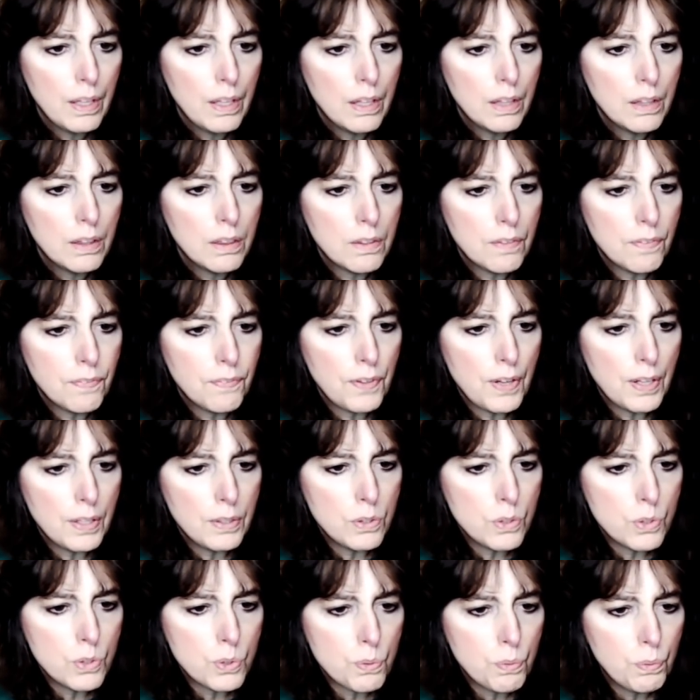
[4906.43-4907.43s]
The
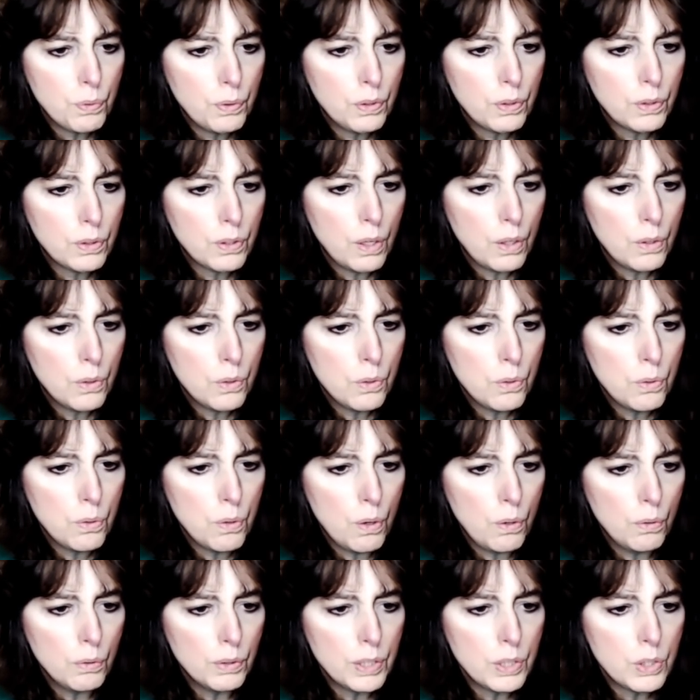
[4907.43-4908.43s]
funds will go
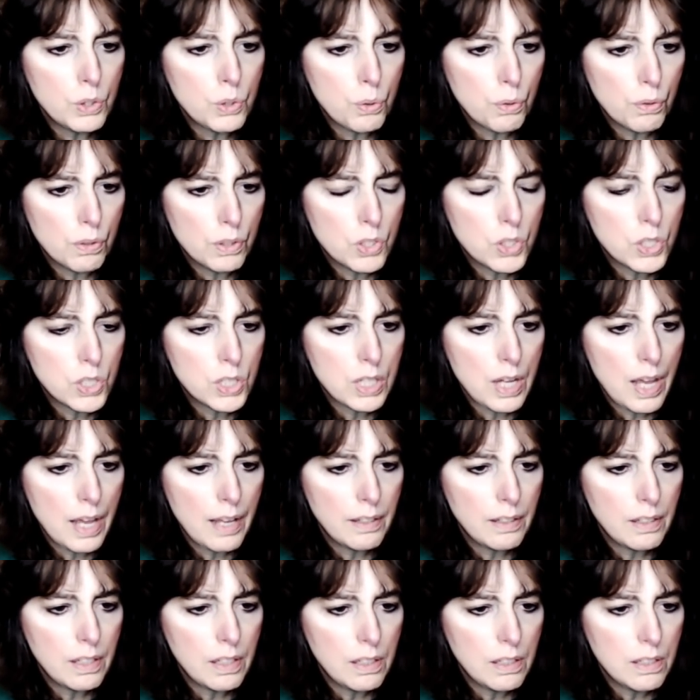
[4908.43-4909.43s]
only towards
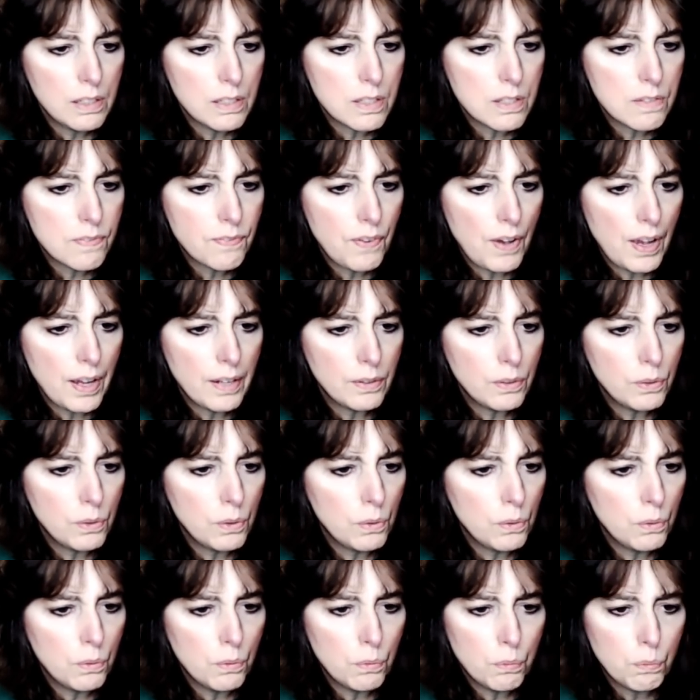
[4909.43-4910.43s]
Shannon's
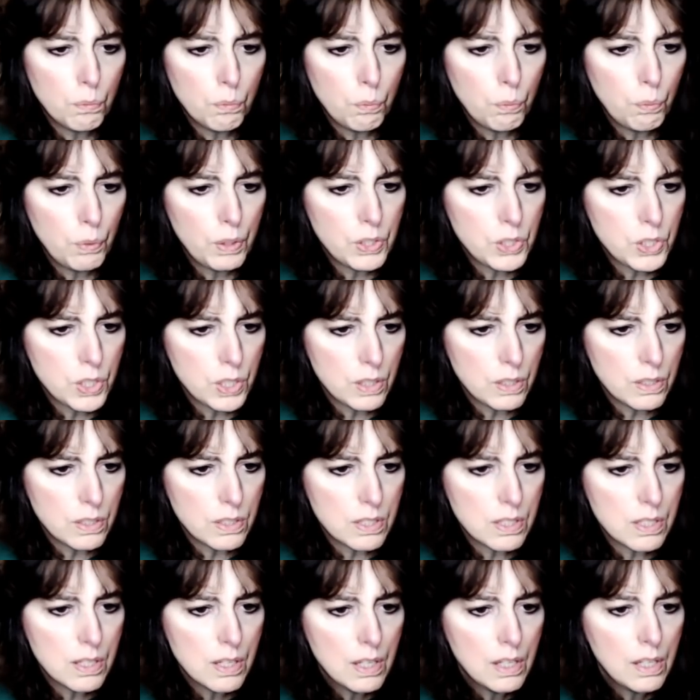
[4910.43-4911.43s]
final
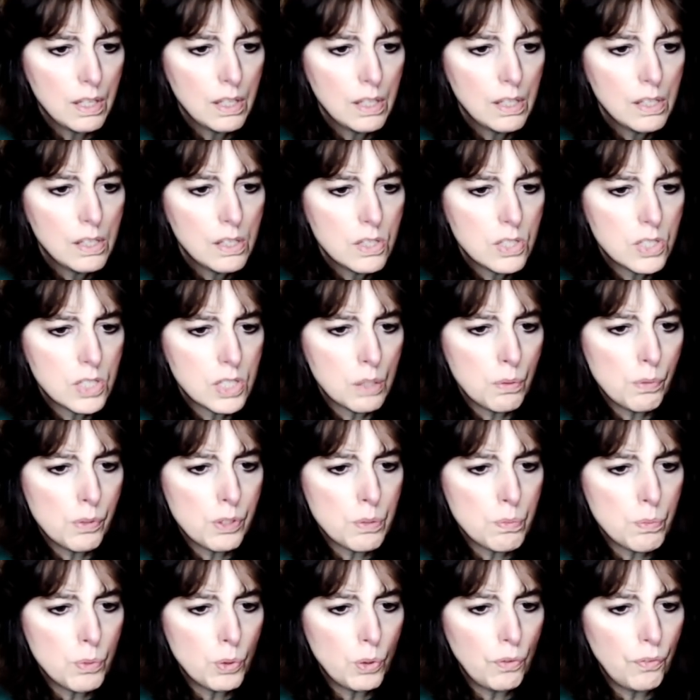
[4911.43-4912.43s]
wishes. She was
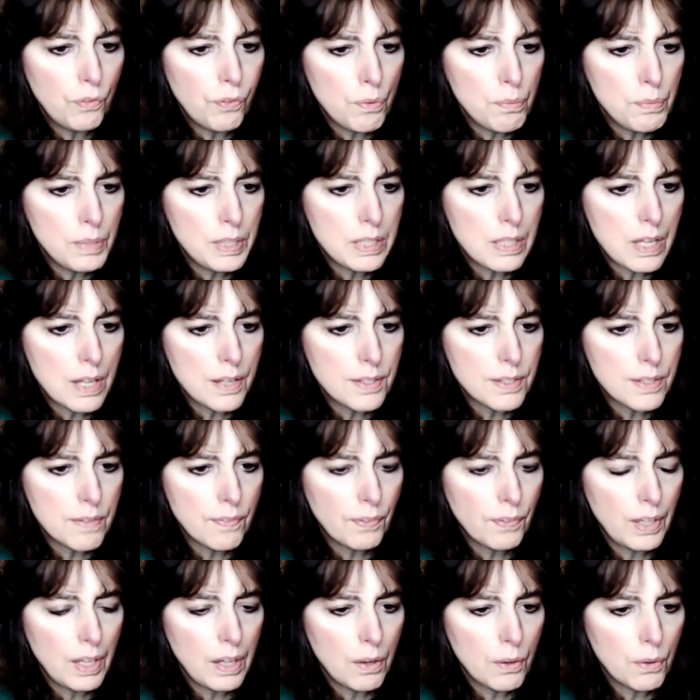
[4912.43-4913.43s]
moved from intensive
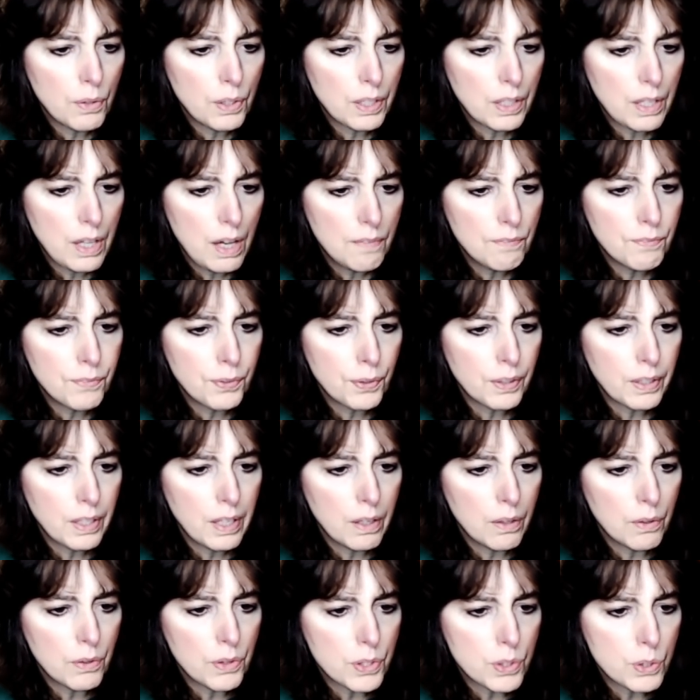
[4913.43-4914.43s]
care to comfort
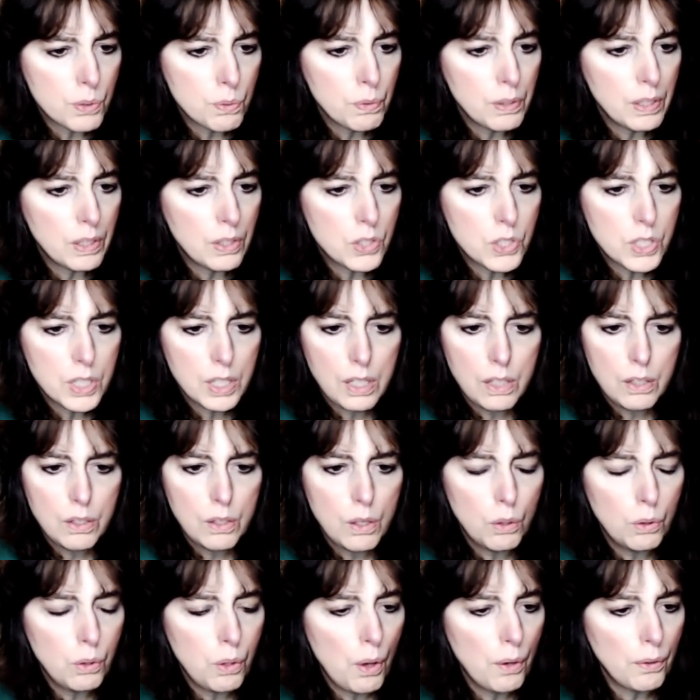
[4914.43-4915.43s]
care this week. She can no
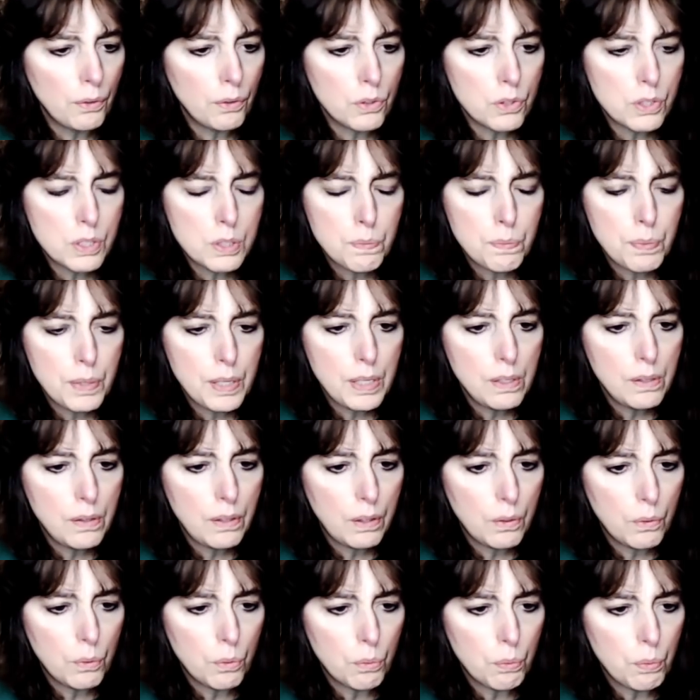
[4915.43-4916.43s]
longer speak
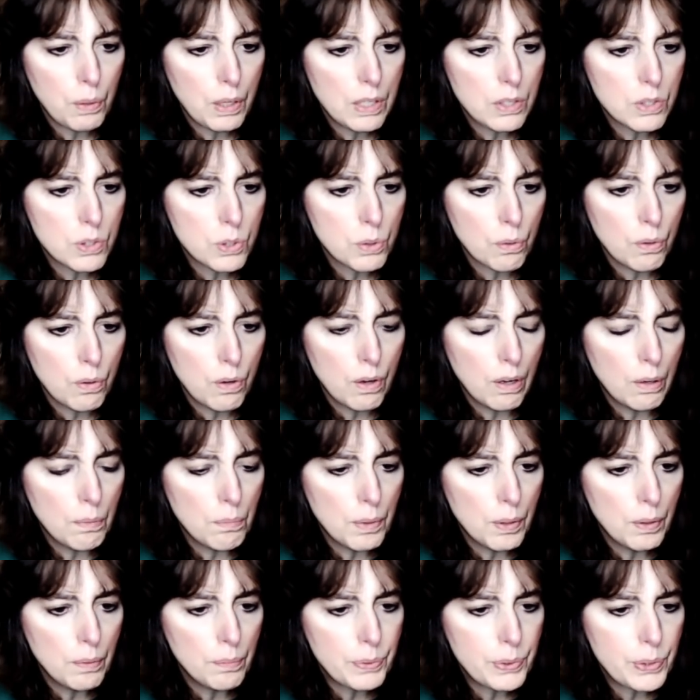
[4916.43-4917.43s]
or raise her arm. Oh,
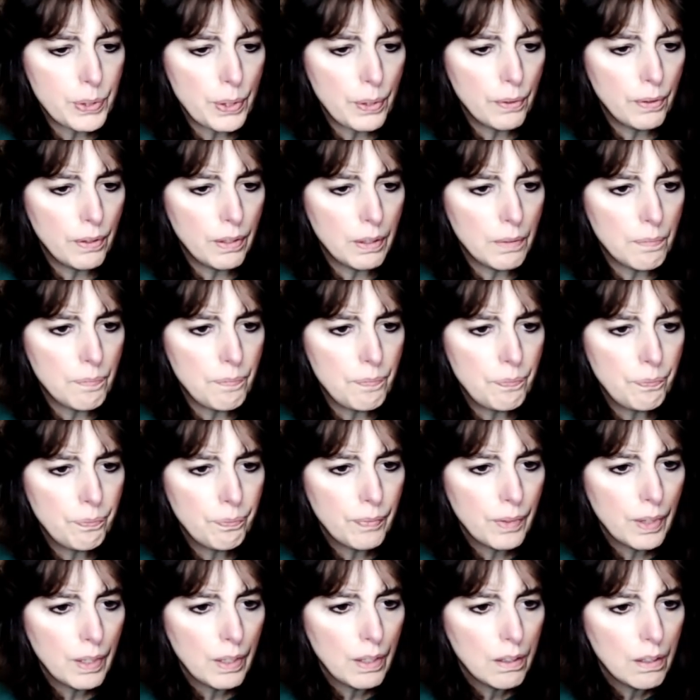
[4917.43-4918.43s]
I'm sorry.
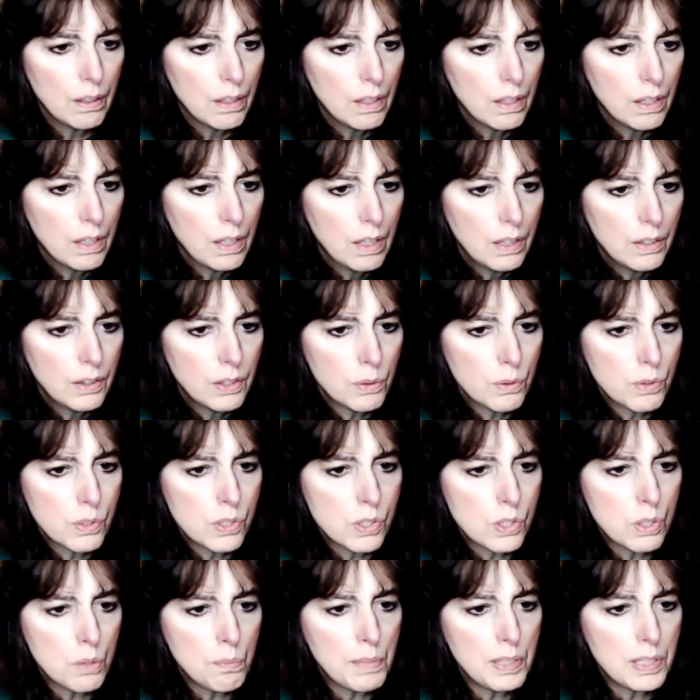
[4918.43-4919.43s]
There is
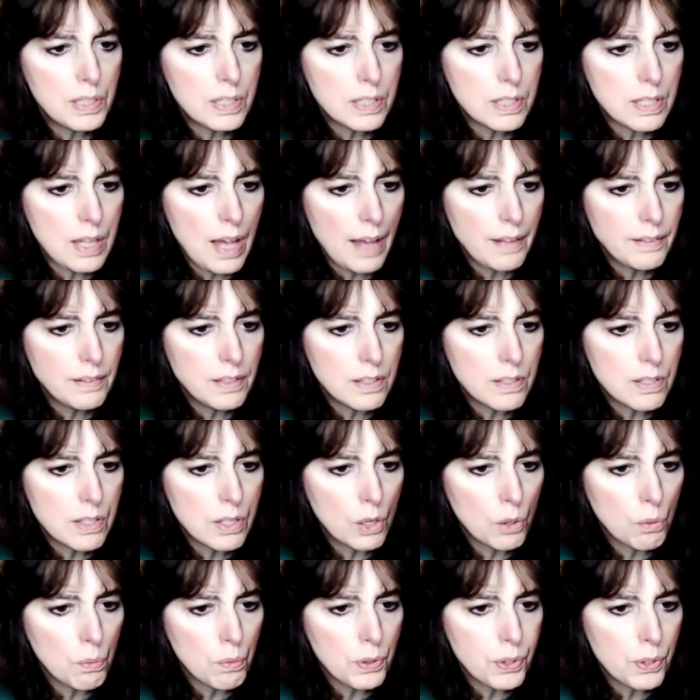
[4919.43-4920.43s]
so much sadness
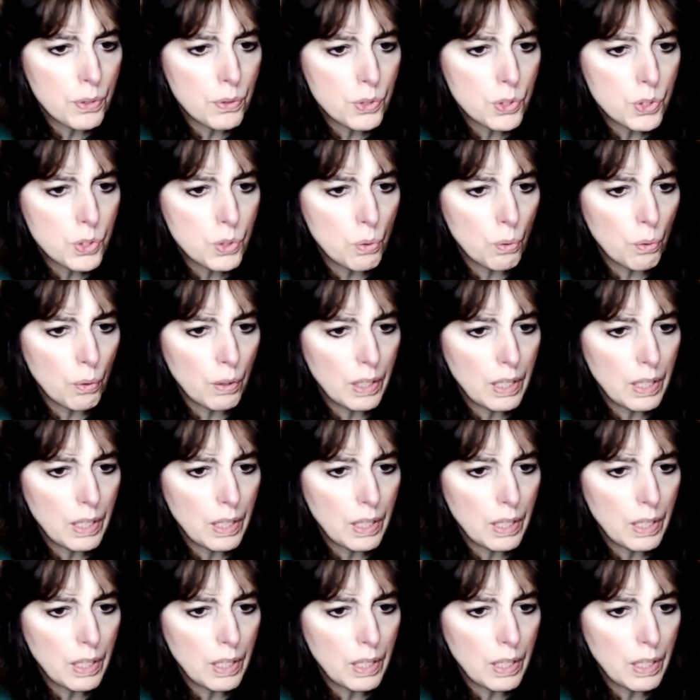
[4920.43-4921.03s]
here with her story,